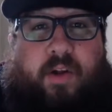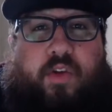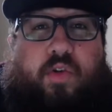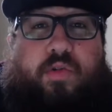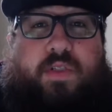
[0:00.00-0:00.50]

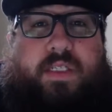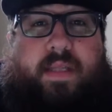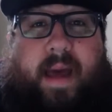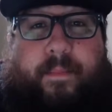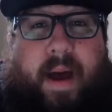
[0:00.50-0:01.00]
You lose
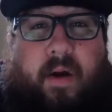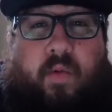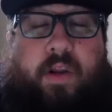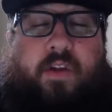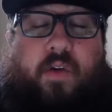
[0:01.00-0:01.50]
that power
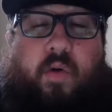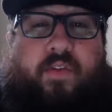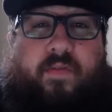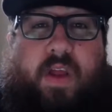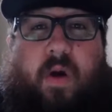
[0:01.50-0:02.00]
when you go to
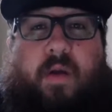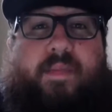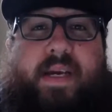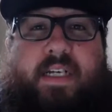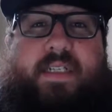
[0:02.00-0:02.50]
VR,
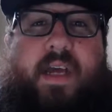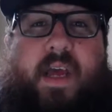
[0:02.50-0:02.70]
because